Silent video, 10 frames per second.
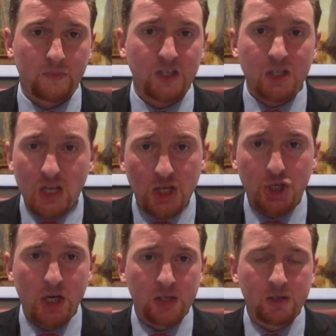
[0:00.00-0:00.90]
The
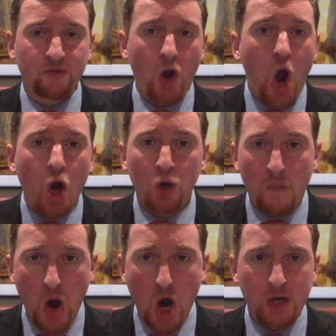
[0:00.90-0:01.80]
teachings of Karl
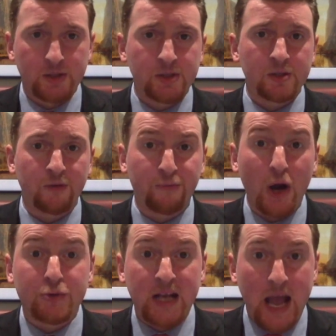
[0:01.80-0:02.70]
Marx and
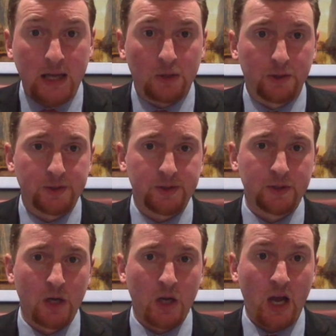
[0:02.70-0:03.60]
Frederick Engels,
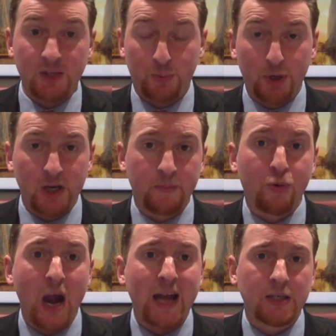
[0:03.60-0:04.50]
as put into
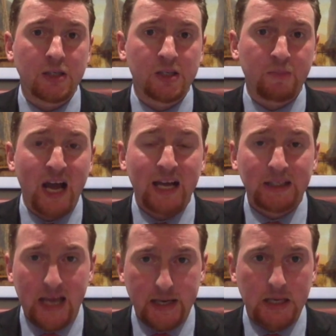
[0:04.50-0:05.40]
practice by
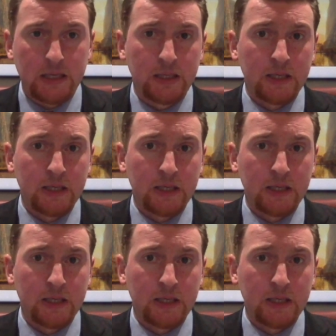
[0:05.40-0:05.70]
Lenin,